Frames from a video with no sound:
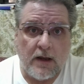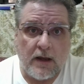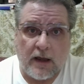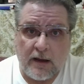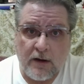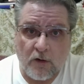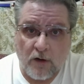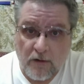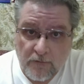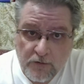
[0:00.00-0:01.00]
Here
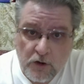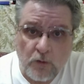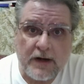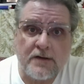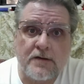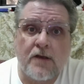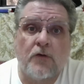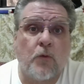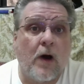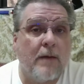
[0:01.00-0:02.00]
are a few reasons
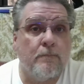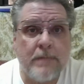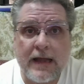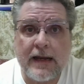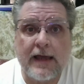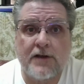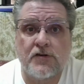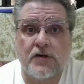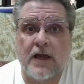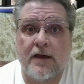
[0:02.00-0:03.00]
why many
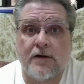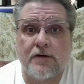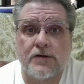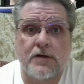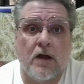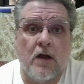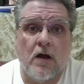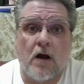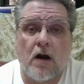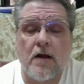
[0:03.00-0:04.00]
educators
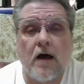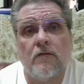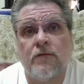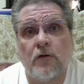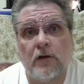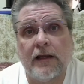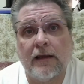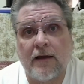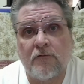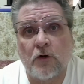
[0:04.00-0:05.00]
are not fully
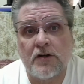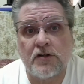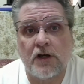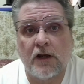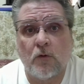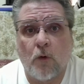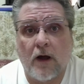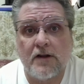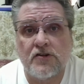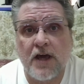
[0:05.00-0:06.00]
leveraging
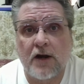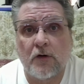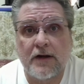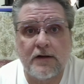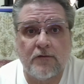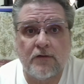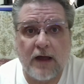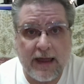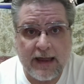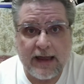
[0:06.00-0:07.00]
what generative
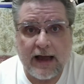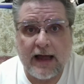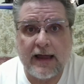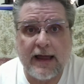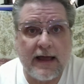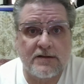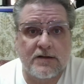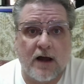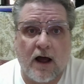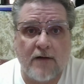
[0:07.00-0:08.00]
AI has
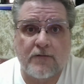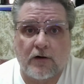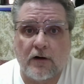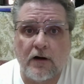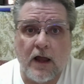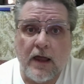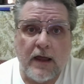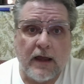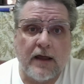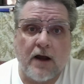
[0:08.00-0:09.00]
to offer
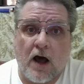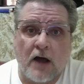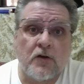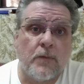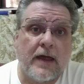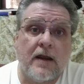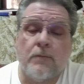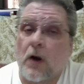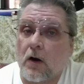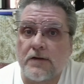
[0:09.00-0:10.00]
in automating
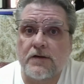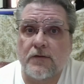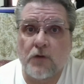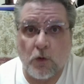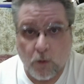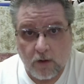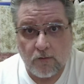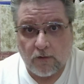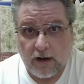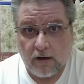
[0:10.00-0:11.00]
parts of their
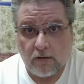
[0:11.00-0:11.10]
workflow.